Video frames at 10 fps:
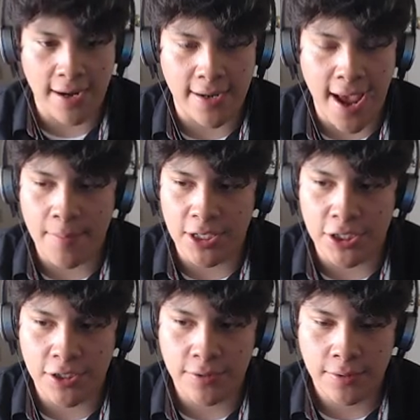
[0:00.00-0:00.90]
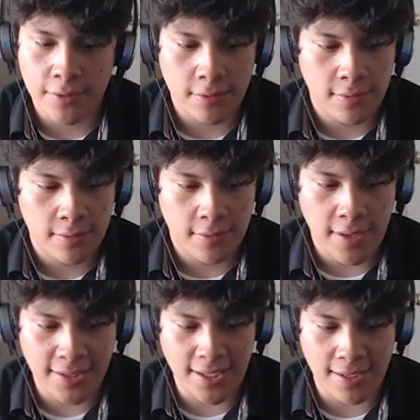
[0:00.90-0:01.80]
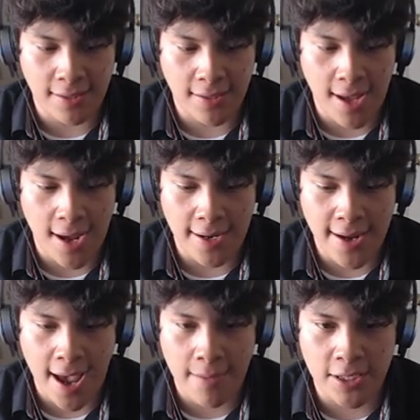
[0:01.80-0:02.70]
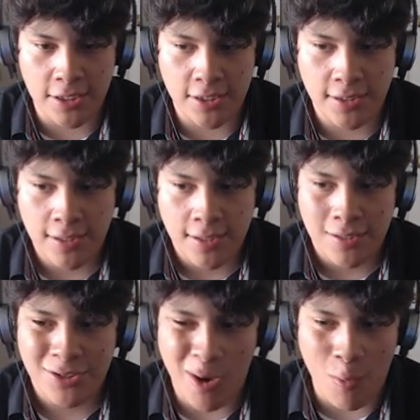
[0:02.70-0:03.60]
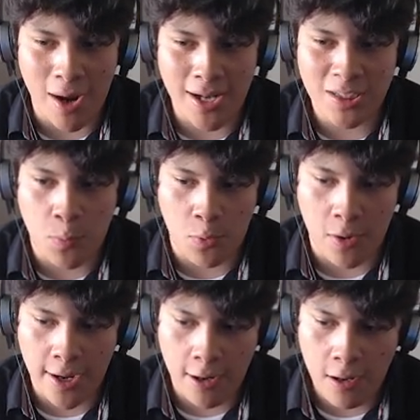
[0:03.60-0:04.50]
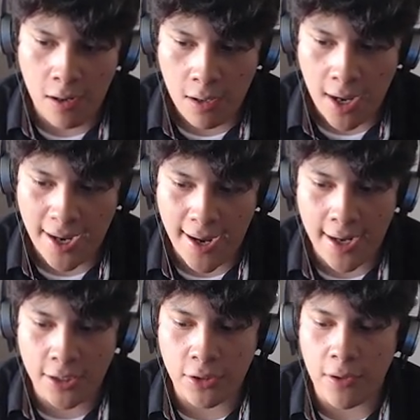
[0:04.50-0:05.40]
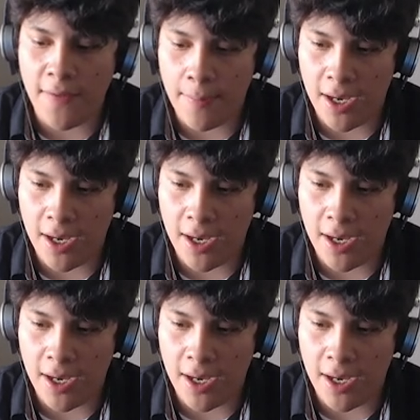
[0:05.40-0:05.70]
damage. That did a lot of damage. Do I want to Spore here? I kind of do, if I'm being